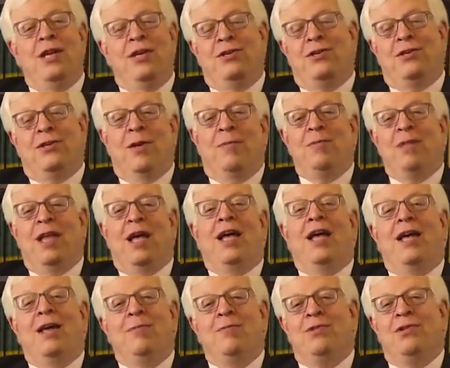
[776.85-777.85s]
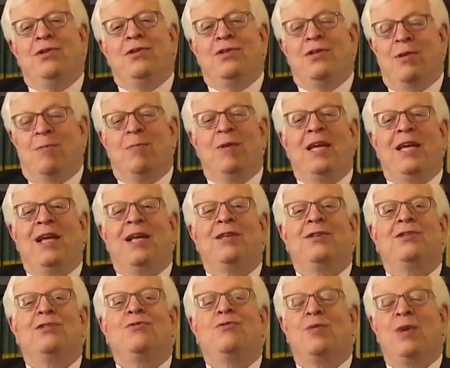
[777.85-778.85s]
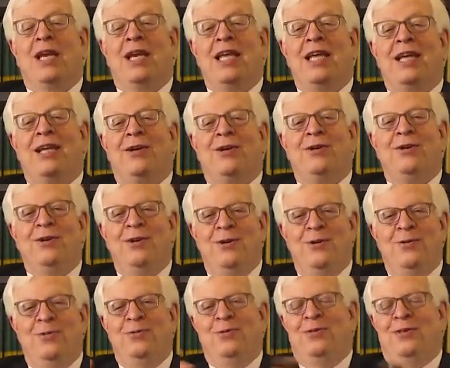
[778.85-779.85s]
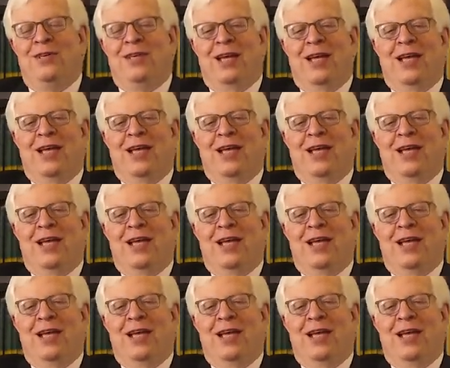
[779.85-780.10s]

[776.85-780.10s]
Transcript: is sometimes somebody else's really good news.